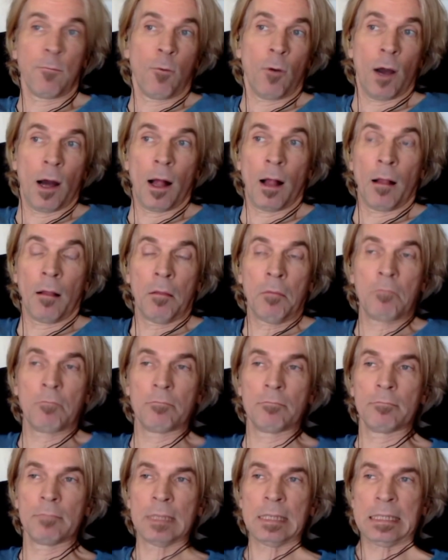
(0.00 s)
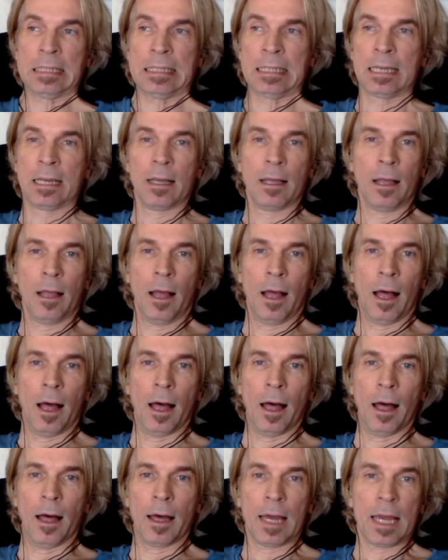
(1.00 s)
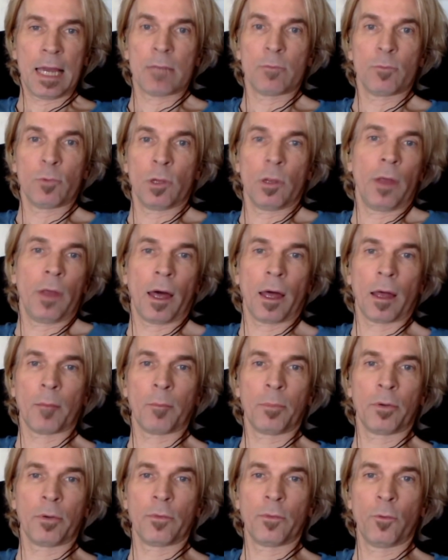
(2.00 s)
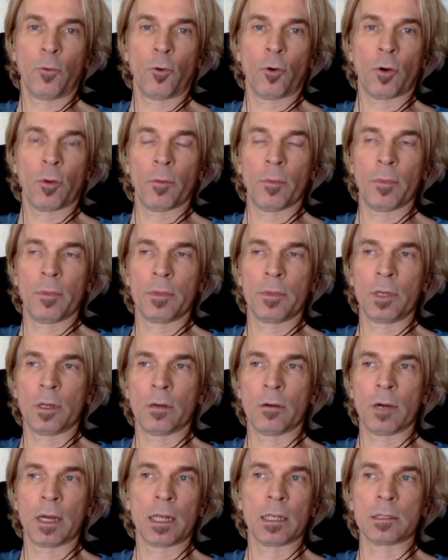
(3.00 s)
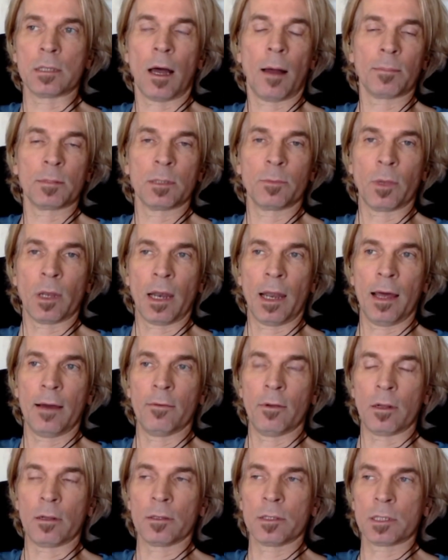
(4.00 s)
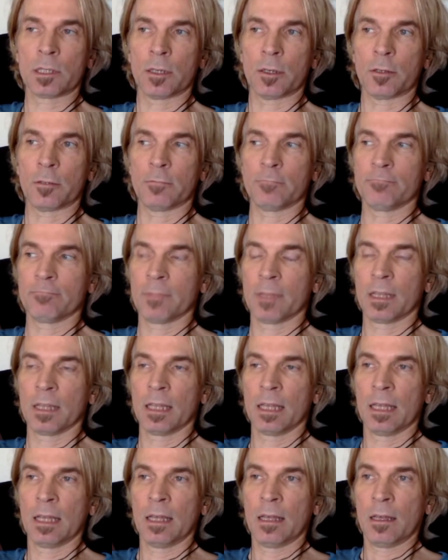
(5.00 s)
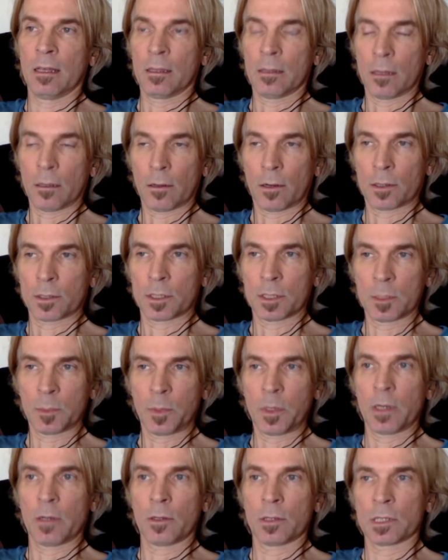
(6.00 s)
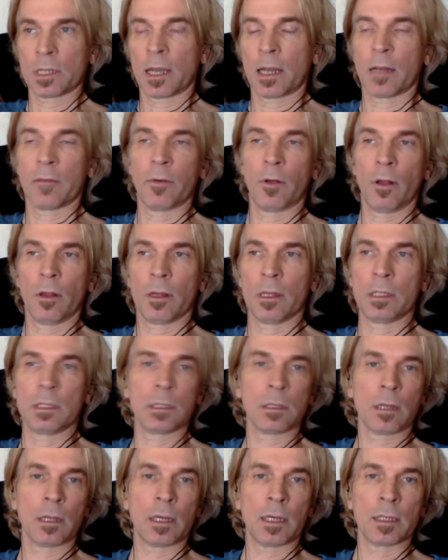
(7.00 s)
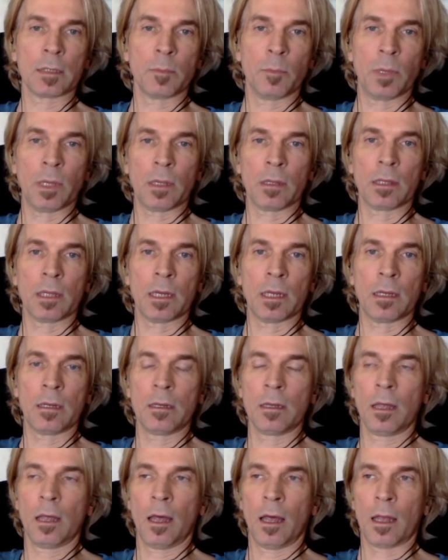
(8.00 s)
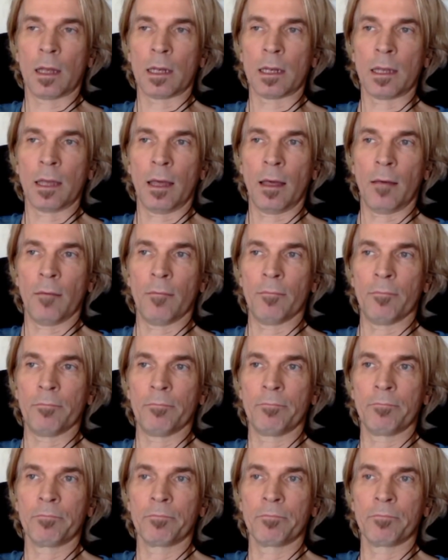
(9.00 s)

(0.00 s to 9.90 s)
well, it will not perform, at its optimal level. So the Larson speakers kind of all these things built in, and